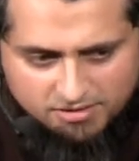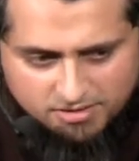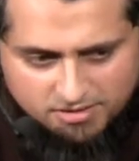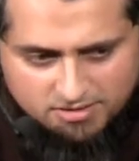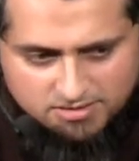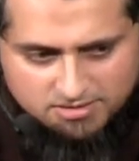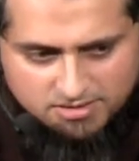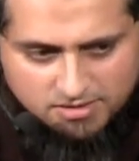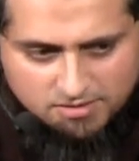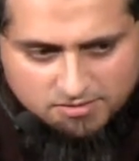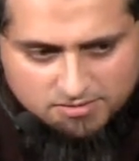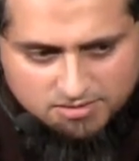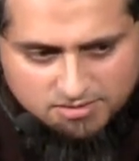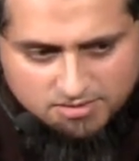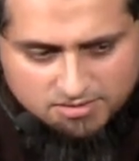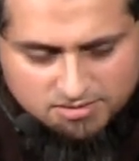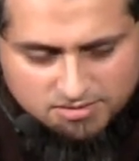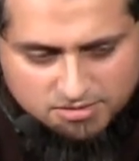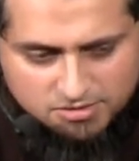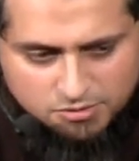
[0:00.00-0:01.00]
ourselves in
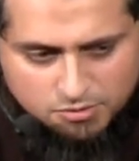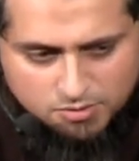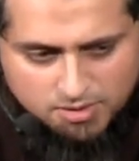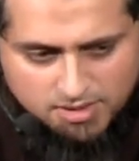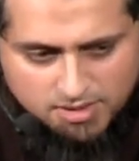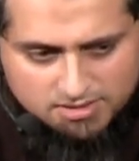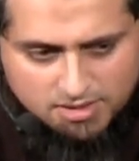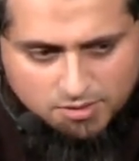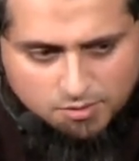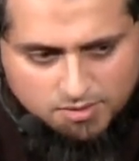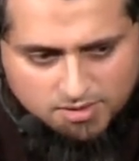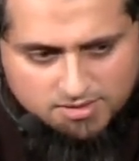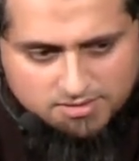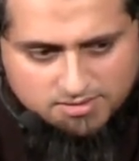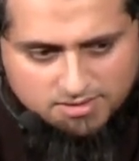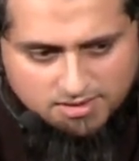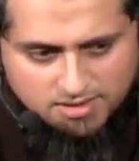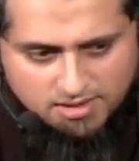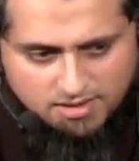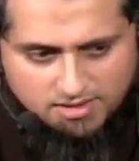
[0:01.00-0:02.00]
the situation that we're in
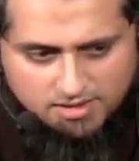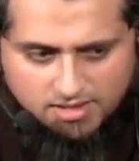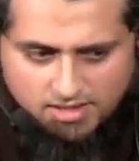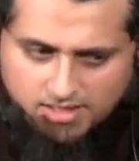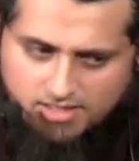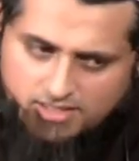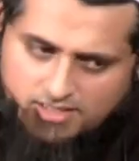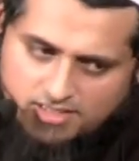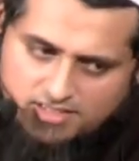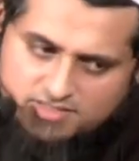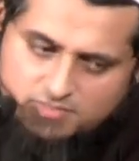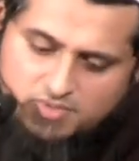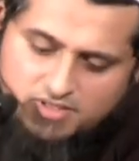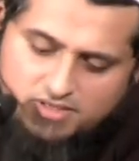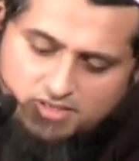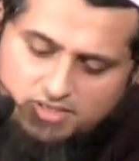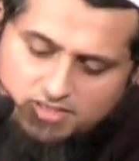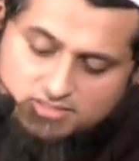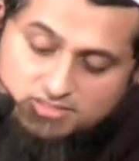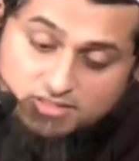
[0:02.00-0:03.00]
today is
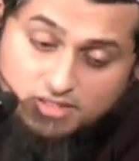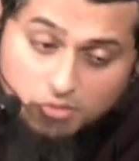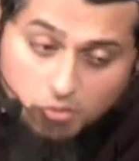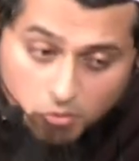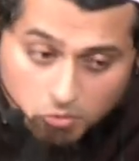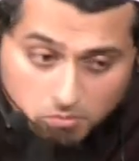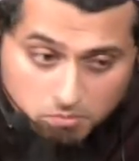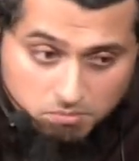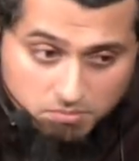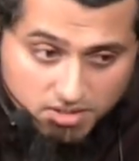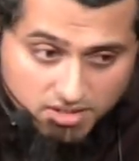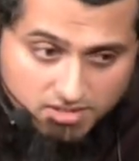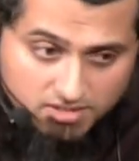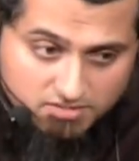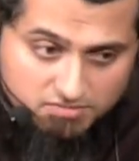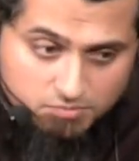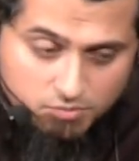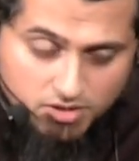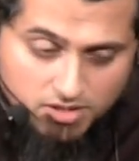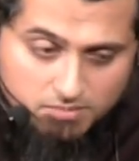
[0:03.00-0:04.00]
because the ummah
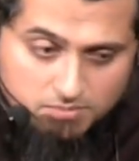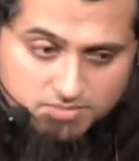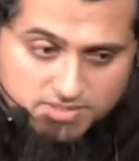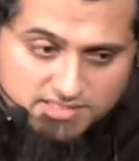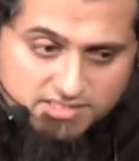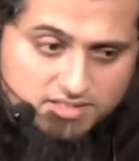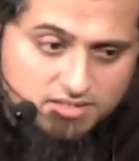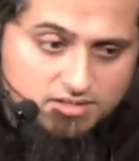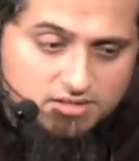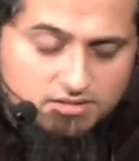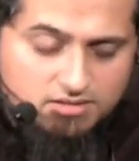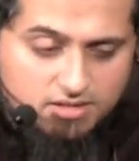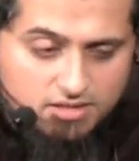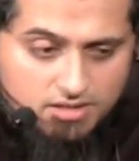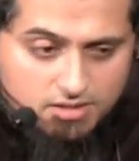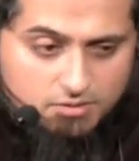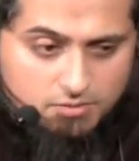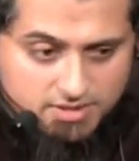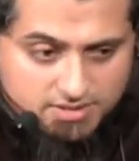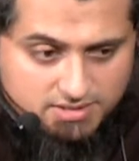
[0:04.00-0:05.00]
of Muhammad
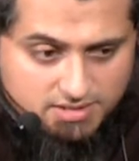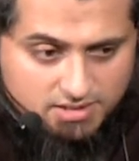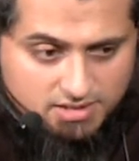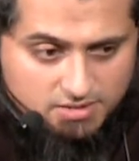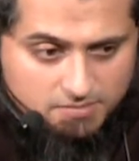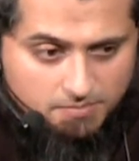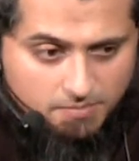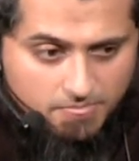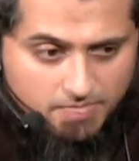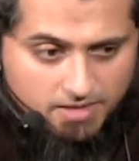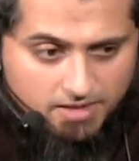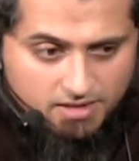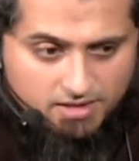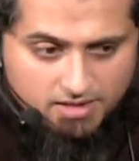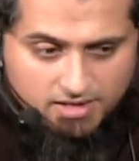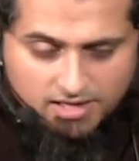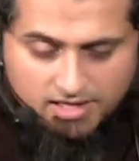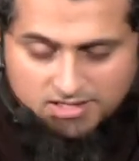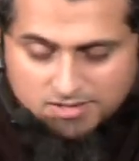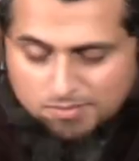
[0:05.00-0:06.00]
sallallahu alaihi wasallam
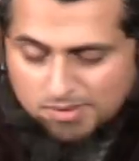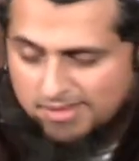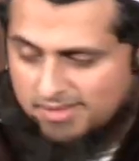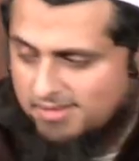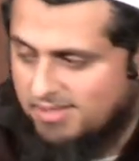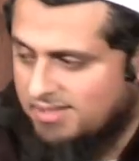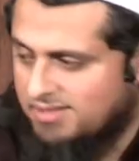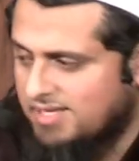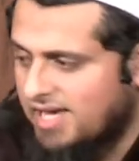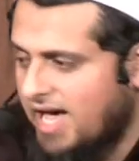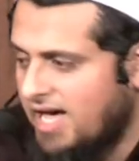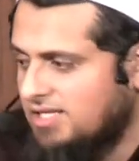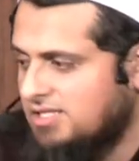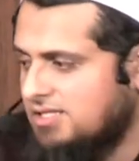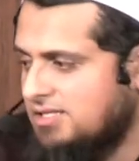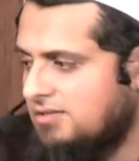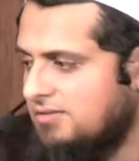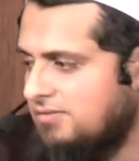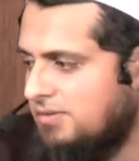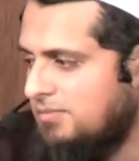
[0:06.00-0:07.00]
has been
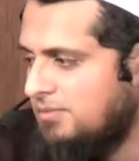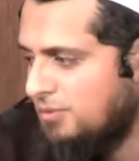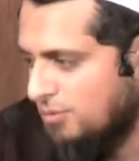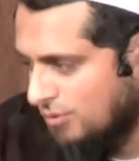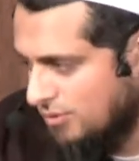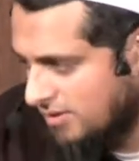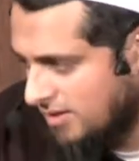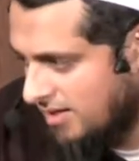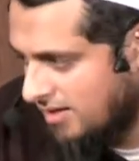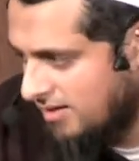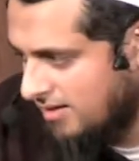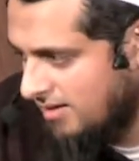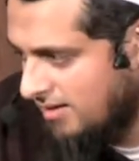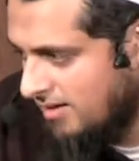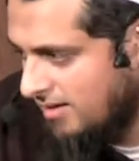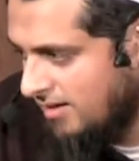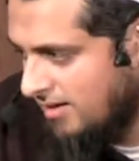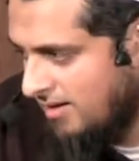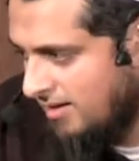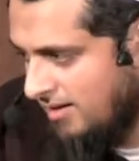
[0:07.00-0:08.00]
detached from the Qur'an.
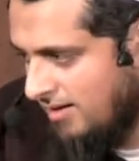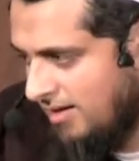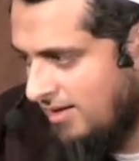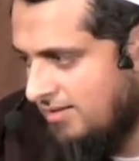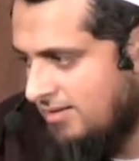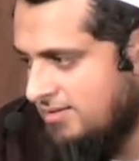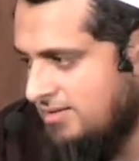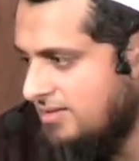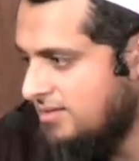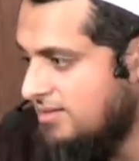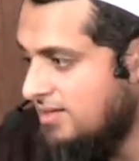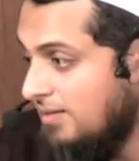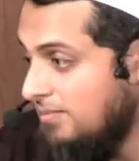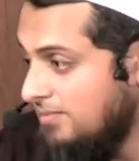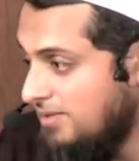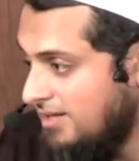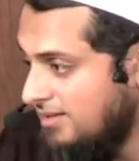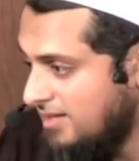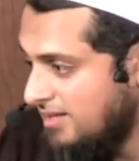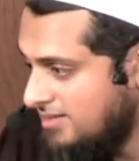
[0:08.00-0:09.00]
And this is
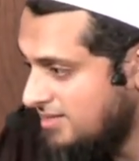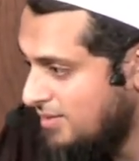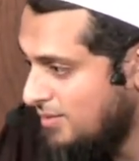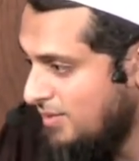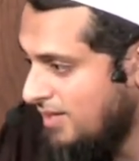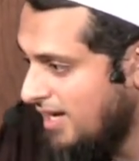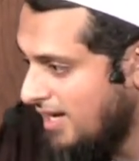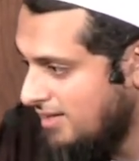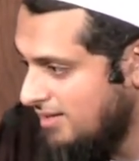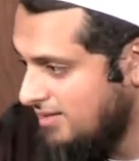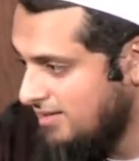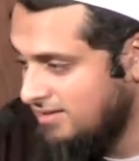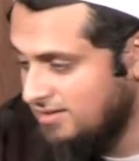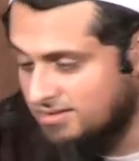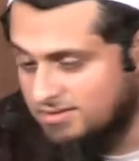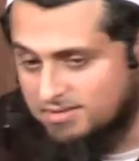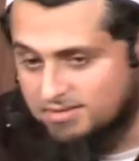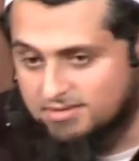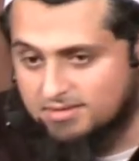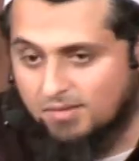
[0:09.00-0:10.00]
something that's a reality,
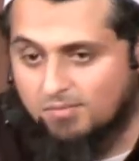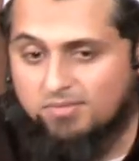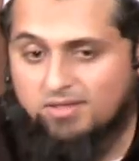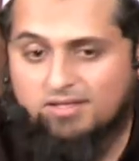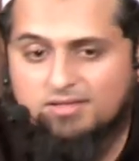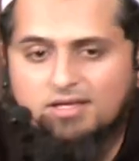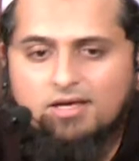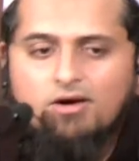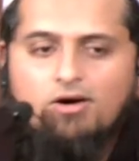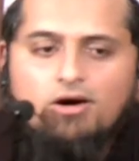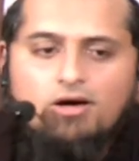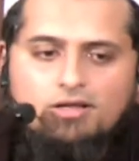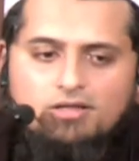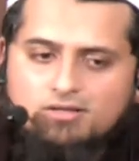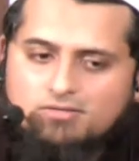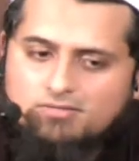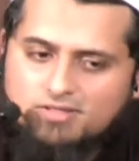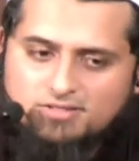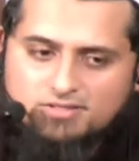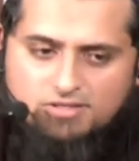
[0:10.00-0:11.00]
this is something that all
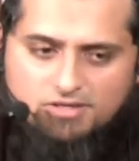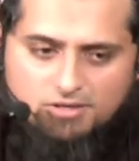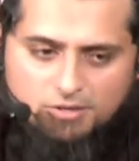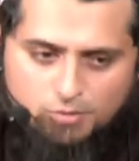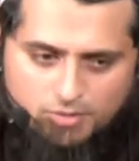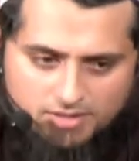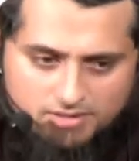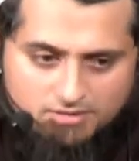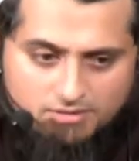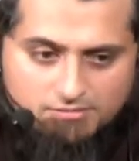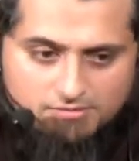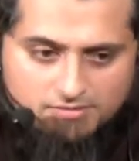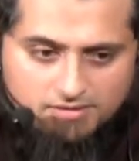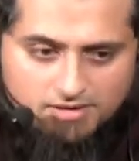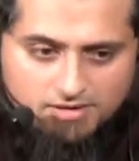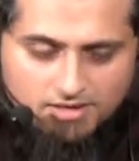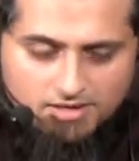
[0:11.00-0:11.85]
of us are aware of.